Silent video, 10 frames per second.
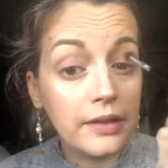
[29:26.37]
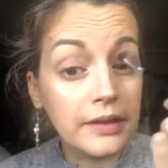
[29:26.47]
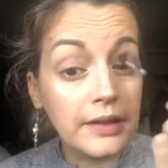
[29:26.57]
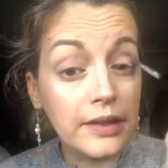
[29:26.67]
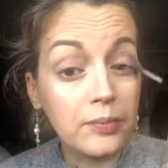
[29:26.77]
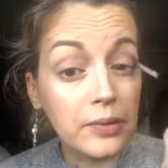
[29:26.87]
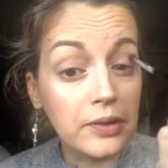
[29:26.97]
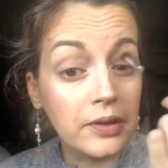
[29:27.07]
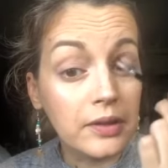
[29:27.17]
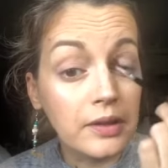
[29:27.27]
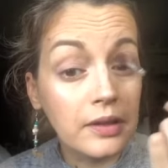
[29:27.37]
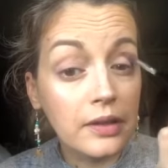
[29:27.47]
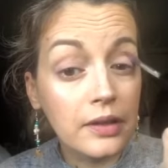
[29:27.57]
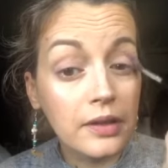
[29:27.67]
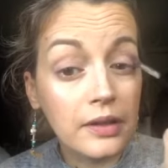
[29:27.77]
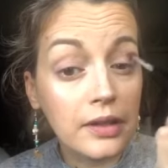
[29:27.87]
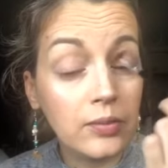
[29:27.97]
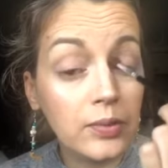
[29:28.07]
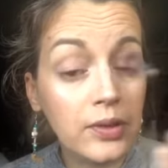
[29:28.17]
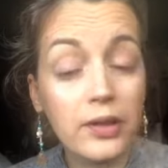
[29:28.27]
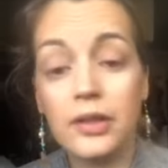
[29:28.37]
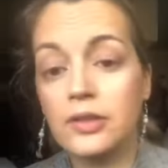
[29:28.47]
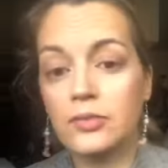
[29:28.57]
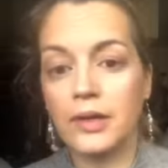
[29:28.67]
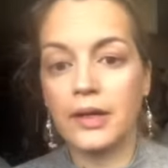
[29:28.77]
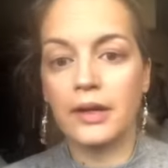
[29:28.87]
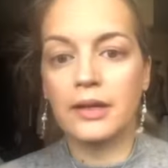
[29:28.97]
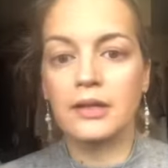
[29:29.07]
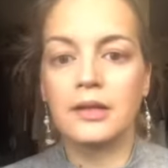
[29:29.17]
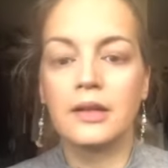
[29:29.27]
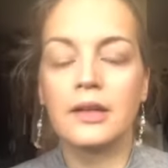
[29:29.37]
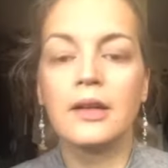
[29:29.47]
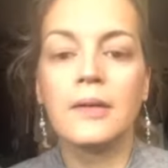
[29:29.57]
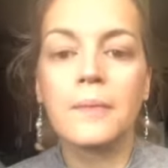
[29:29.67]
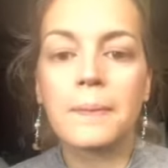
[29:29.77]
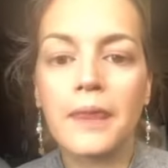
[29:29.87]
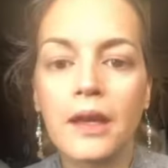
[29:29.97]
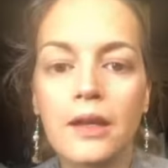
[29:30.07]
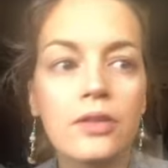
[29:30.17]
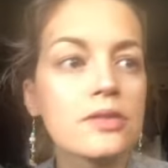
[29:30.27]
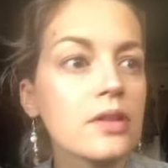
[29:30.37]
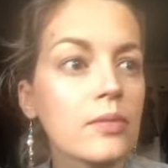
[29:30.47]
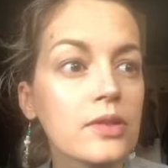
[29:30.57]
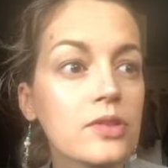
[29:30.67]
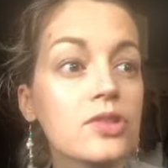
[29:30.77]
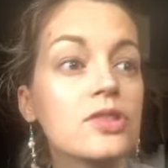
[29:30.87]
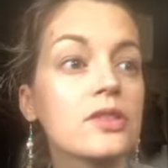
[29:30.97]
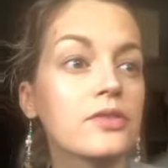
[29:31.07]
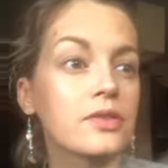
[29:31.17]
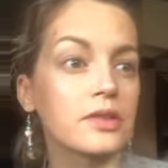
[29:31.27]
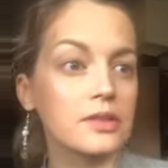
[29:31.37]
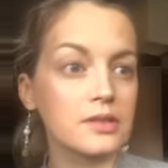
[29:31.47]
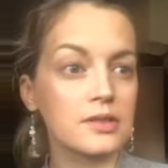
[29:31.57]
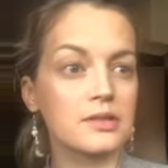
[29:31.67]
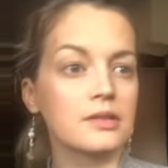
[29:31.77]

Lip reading: deeper into my eye. I know it's not much difference,